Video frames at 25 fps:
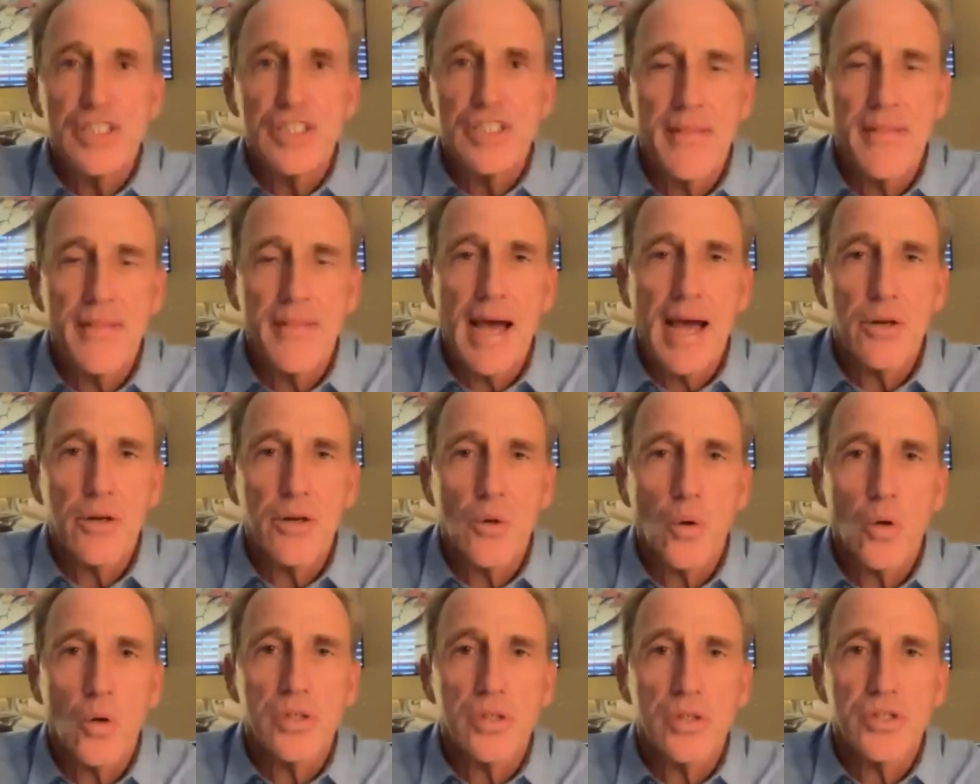in the
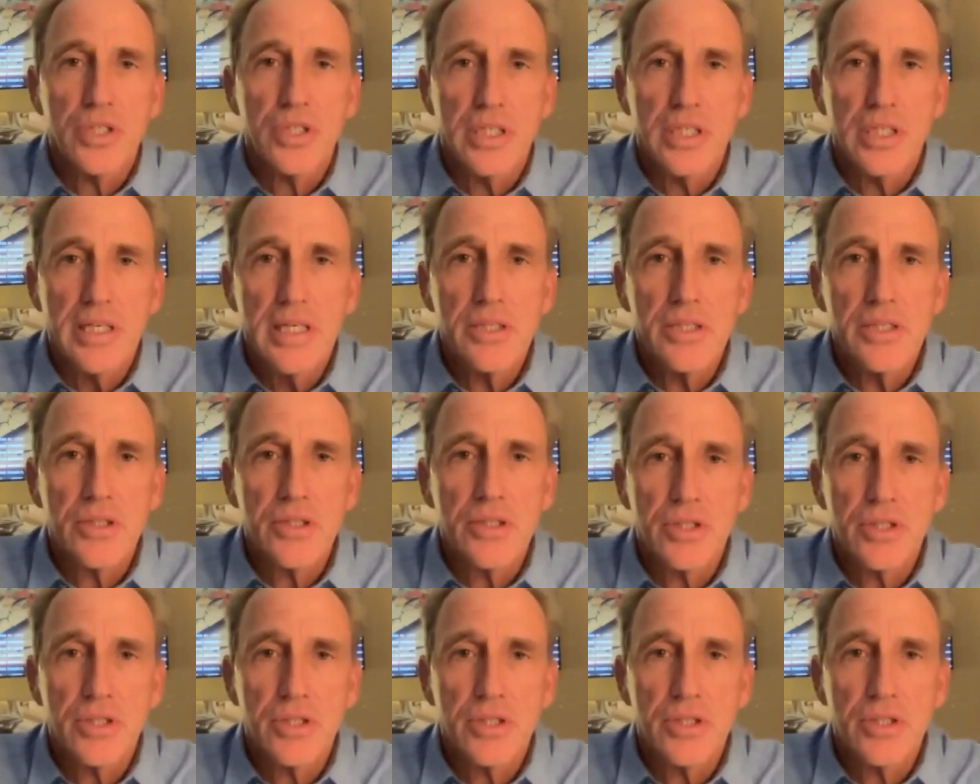outdoors
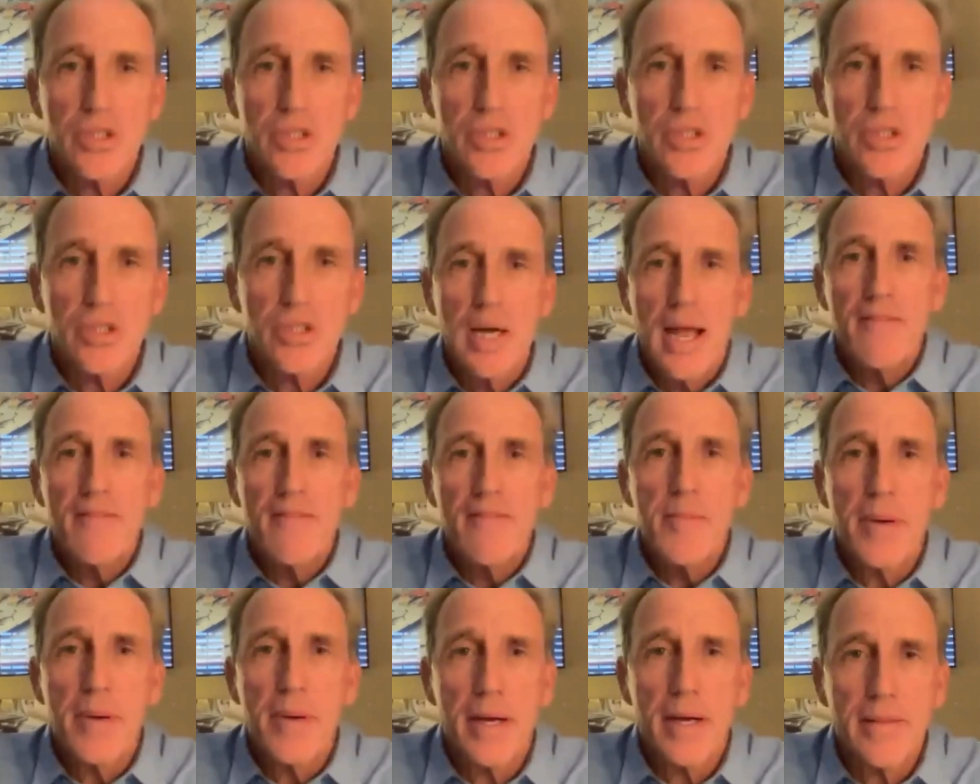is to
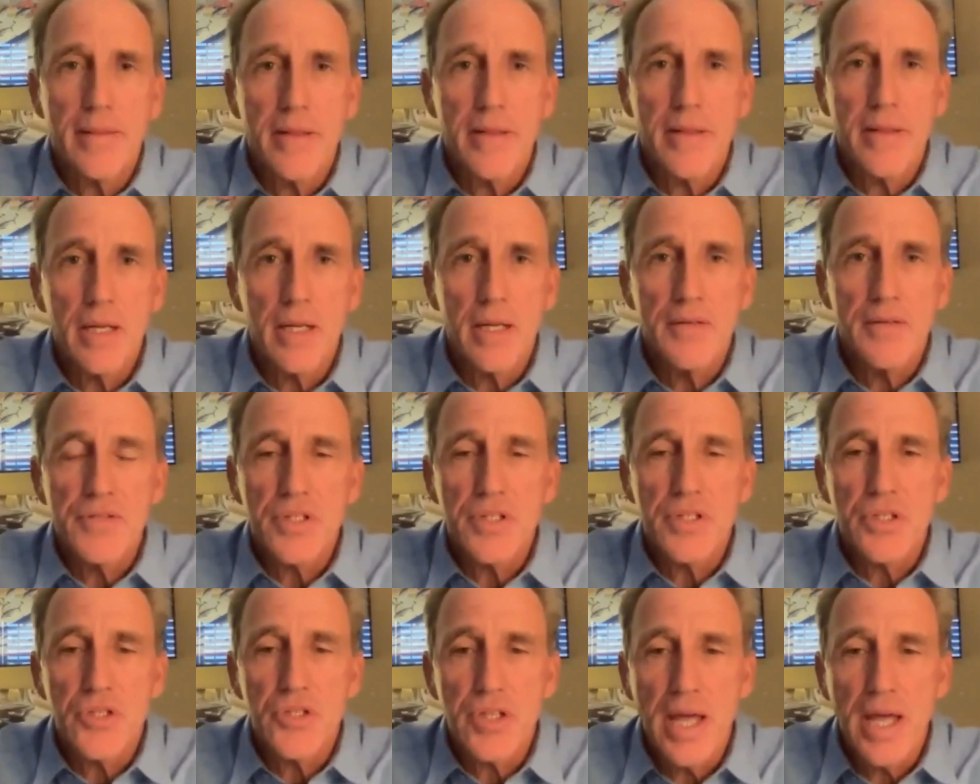everybody that lives
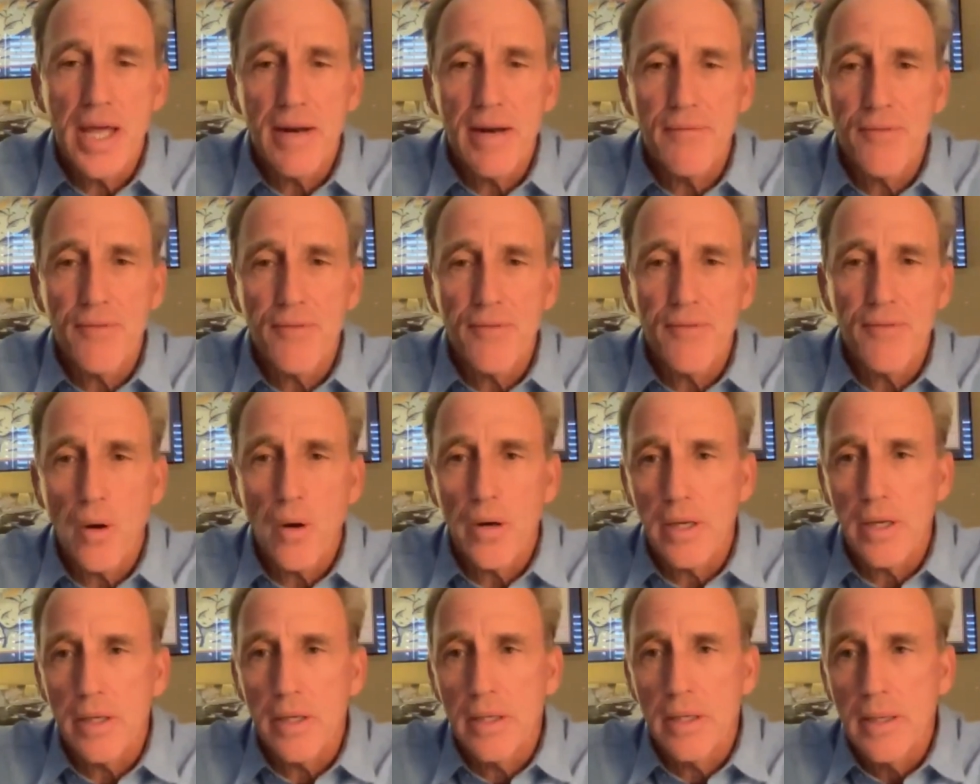in the state of
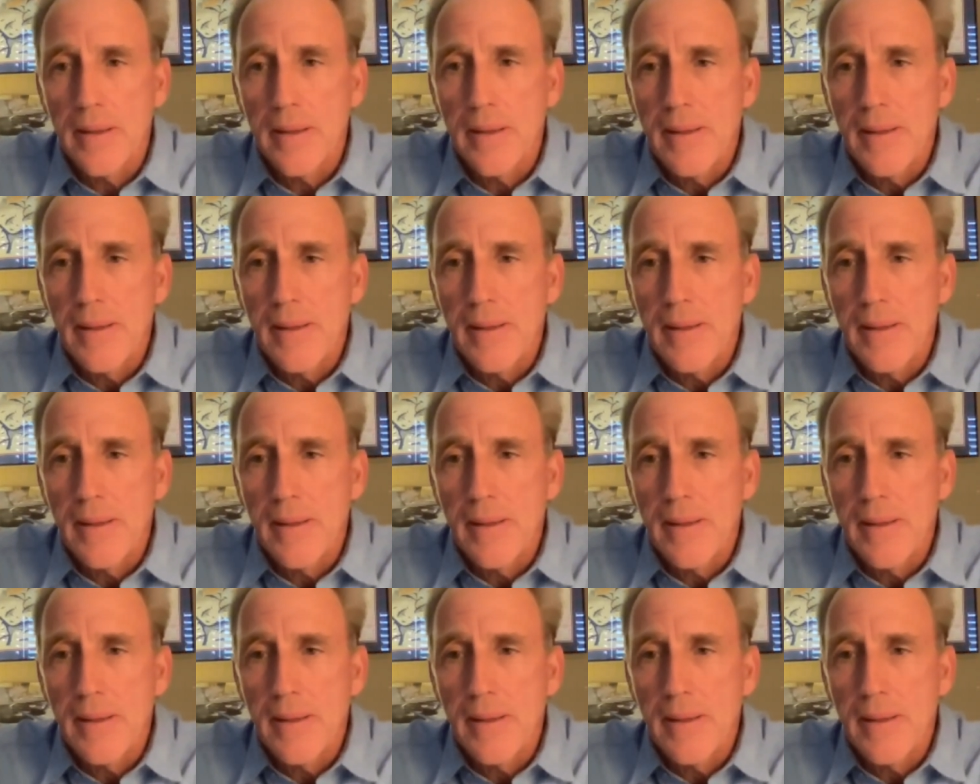Florida.